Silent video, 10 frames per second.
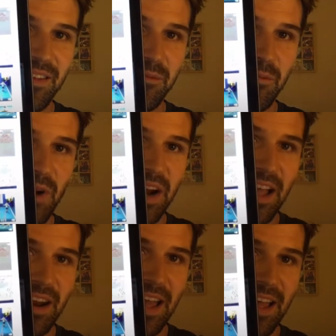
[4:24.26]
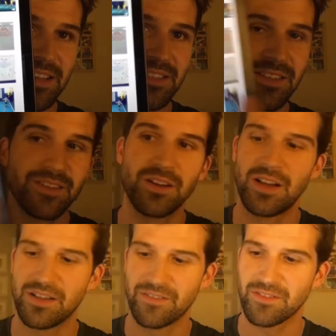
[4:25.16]
I'm running out of hands.
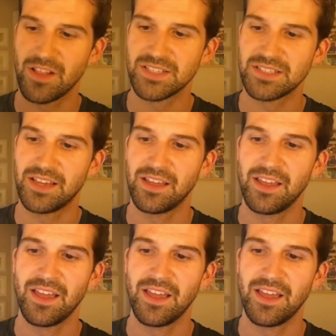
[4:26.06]
Oh, I've lost it.